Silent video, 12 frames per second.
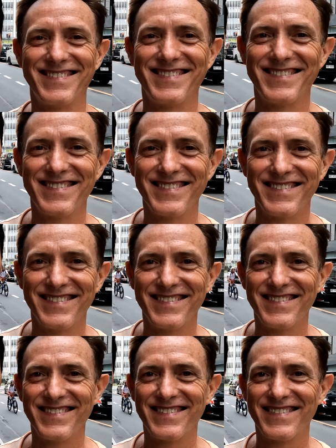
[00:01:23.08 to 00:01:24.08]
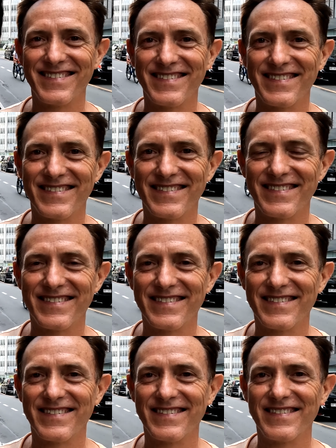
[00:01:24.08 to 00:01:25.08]

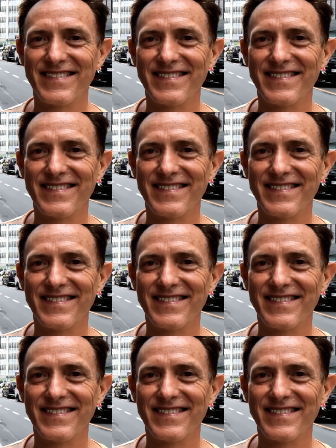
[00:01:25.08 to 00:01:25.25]
The person shown says nothing.